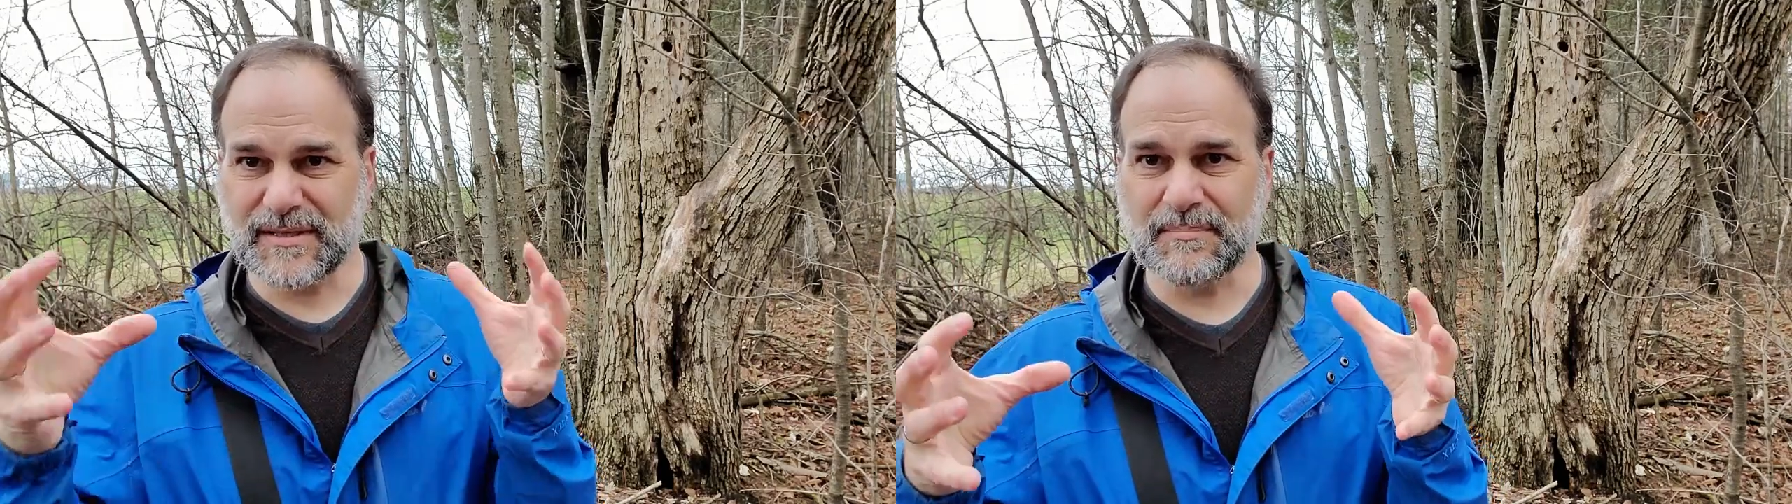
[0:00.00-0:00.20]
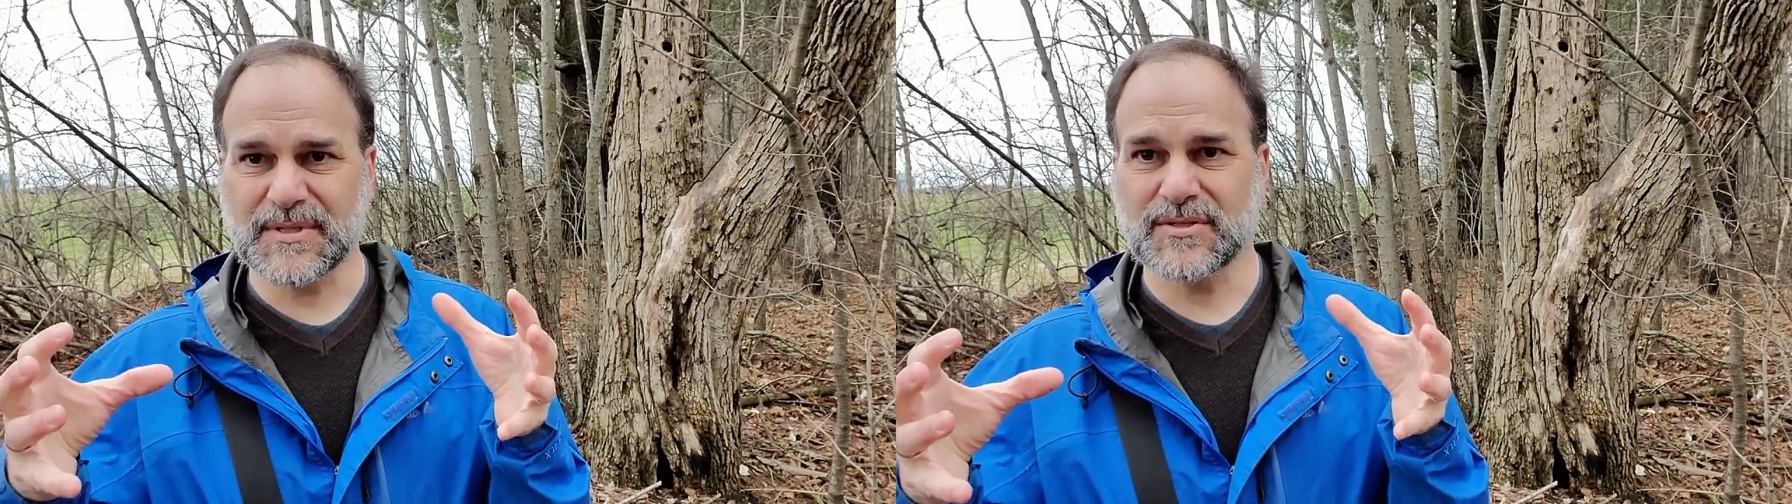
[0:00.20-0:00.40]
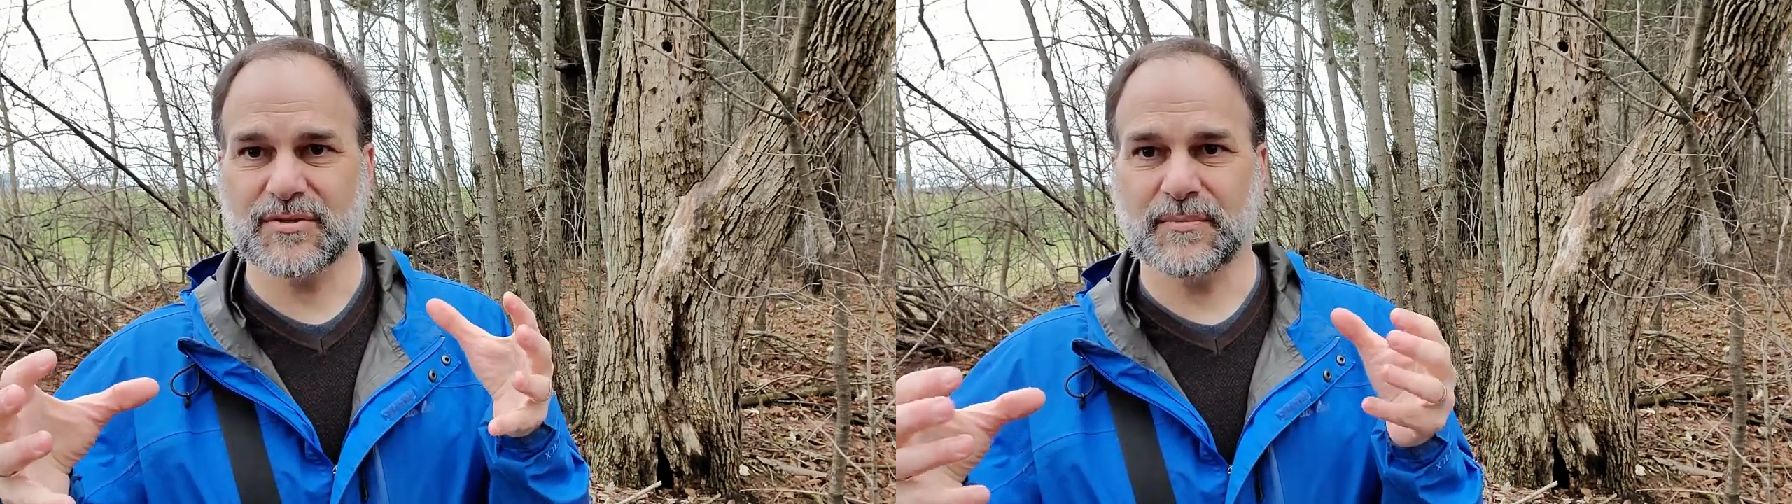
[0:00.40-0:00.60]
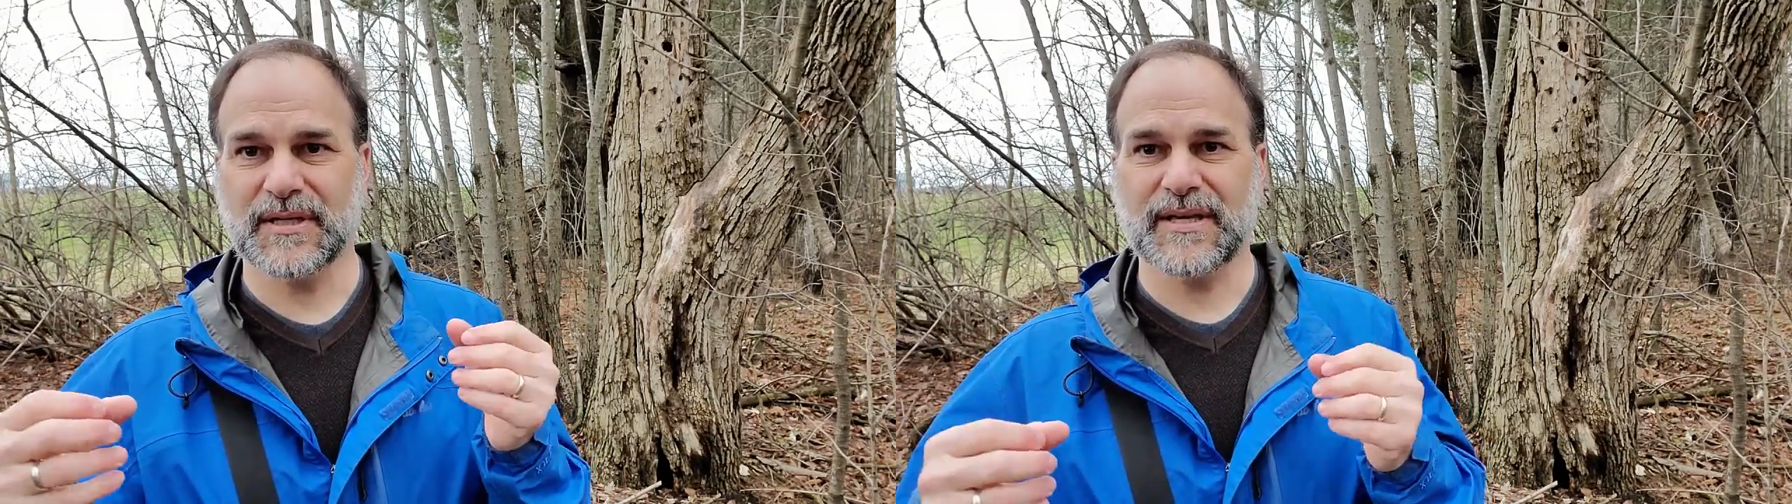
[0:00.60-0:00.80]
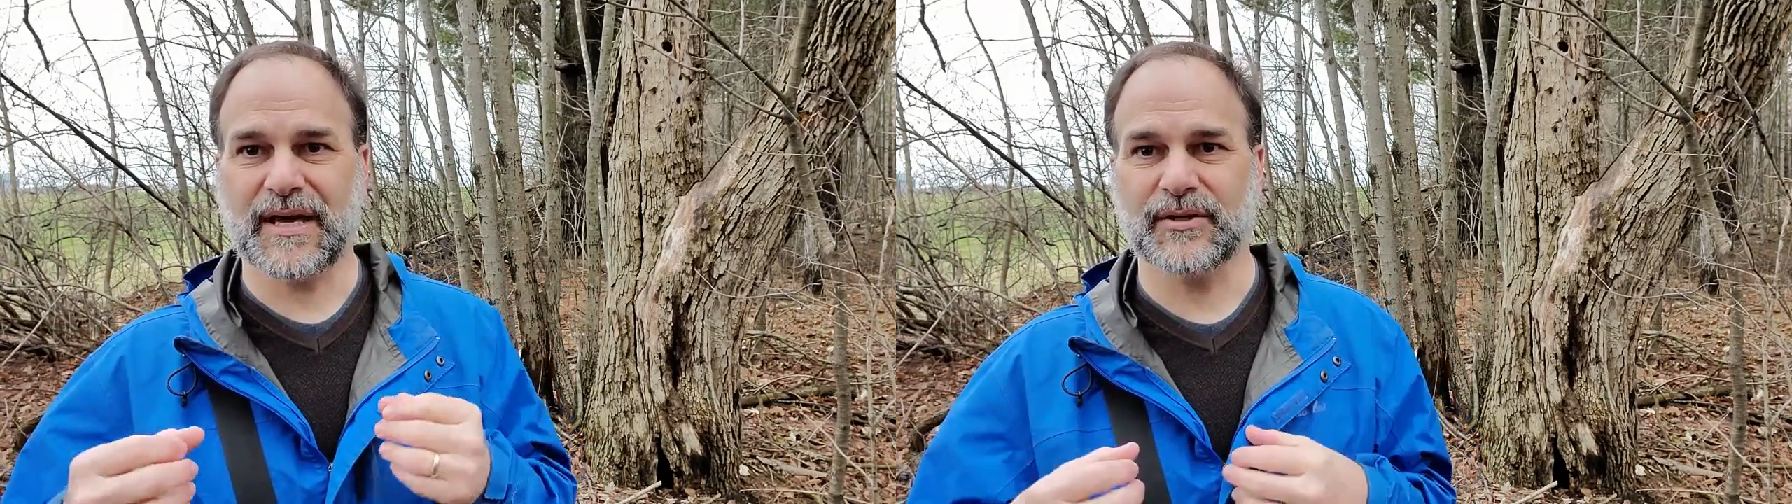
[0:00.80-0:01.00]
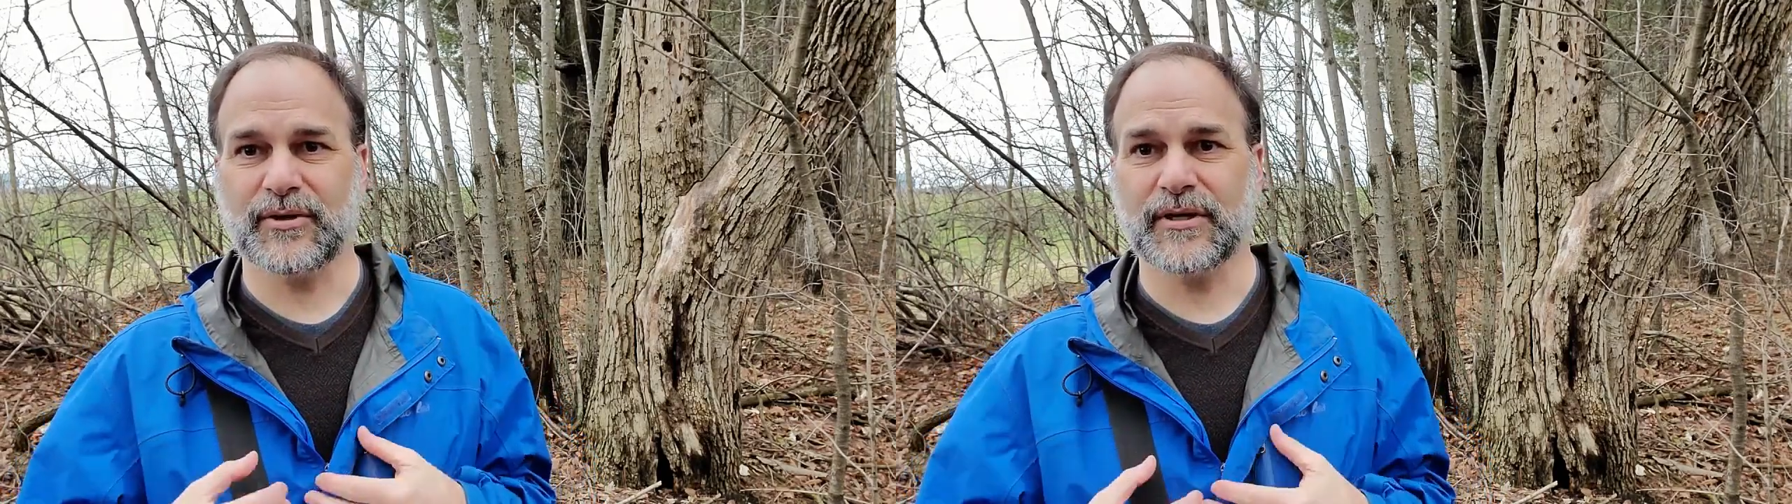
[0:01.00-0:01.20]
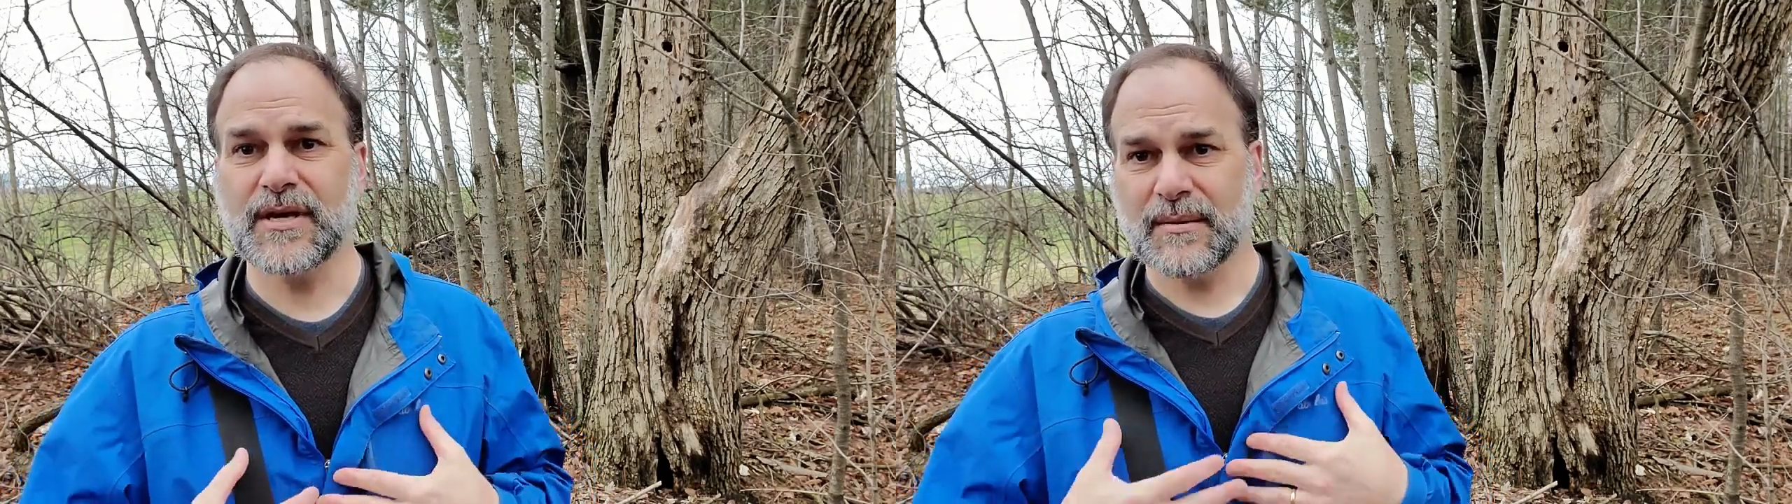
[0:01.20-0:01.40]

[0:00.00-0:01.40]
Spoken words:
lumped into a big category,